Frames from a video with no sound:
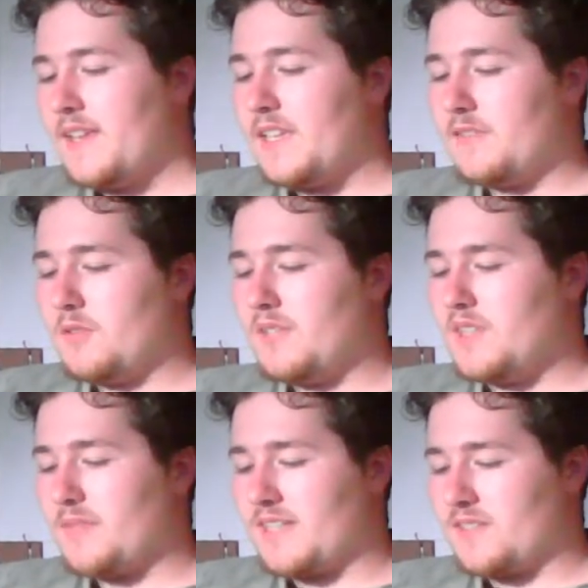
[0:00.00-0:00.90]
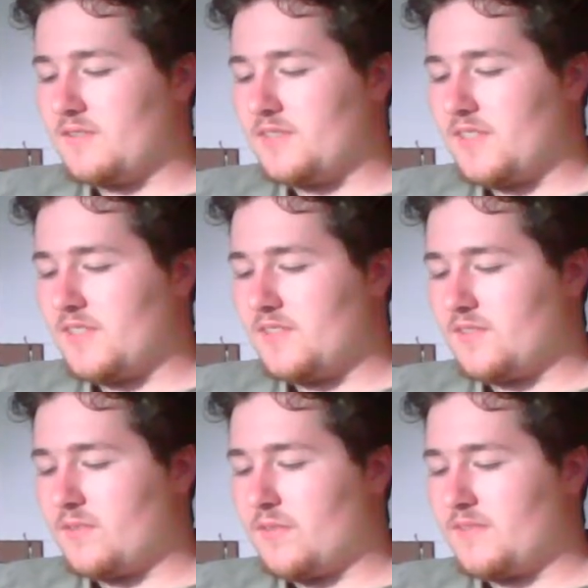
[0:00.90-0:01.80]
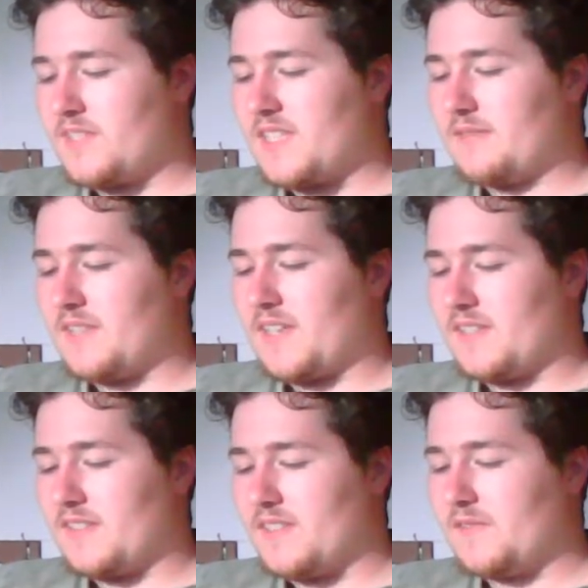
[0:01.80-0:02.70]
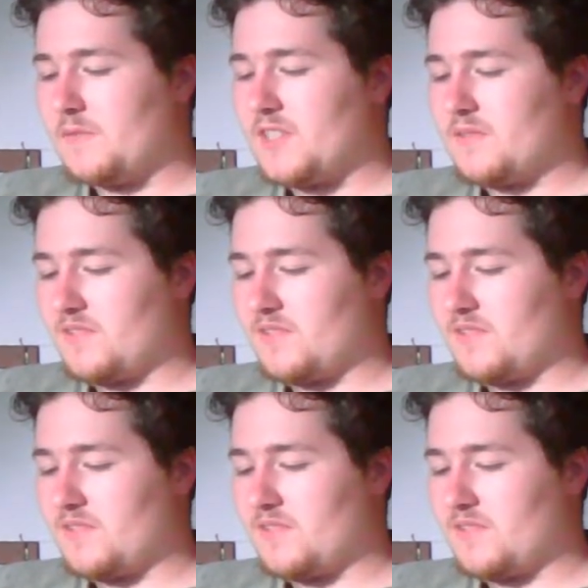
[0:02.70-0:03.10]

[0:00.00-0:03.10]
If you win the battle, turn to 378. If you wish to